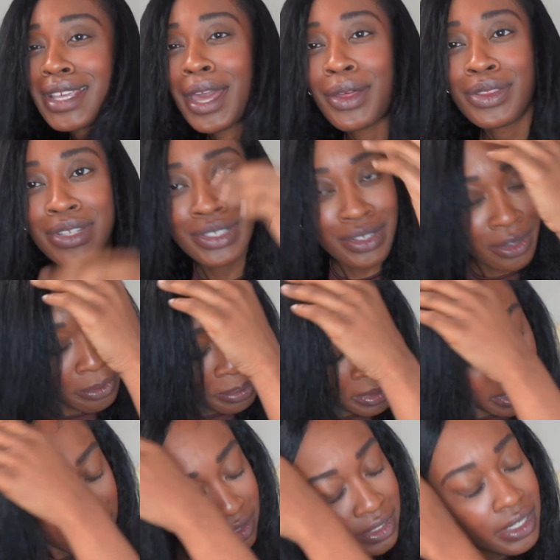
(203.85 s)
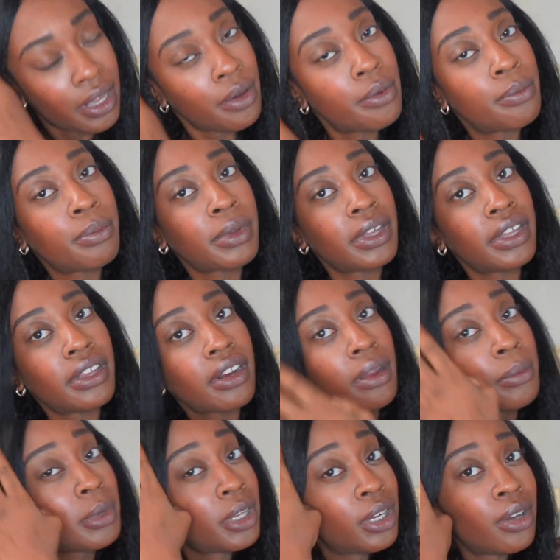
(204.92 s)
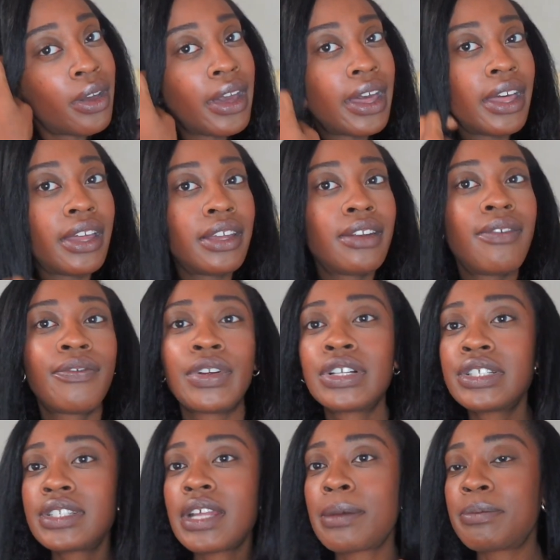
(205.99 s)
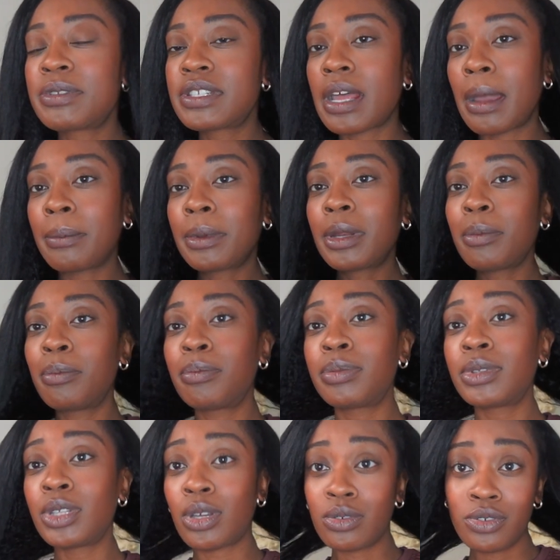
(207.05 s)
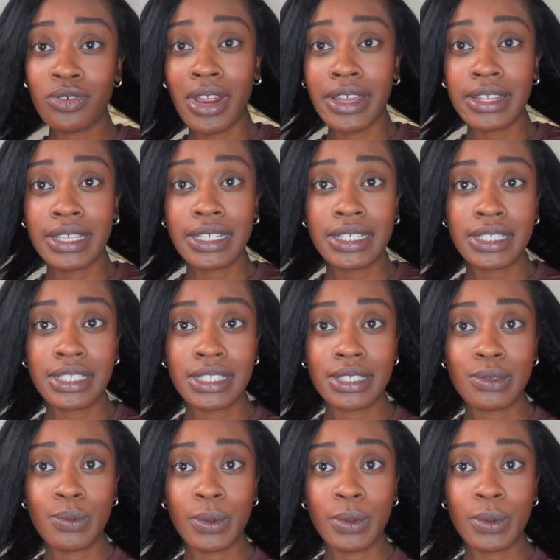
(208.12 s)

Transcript: how this all pans out, but I'm gonna go ahead. First step is I'm gonna blow dry this.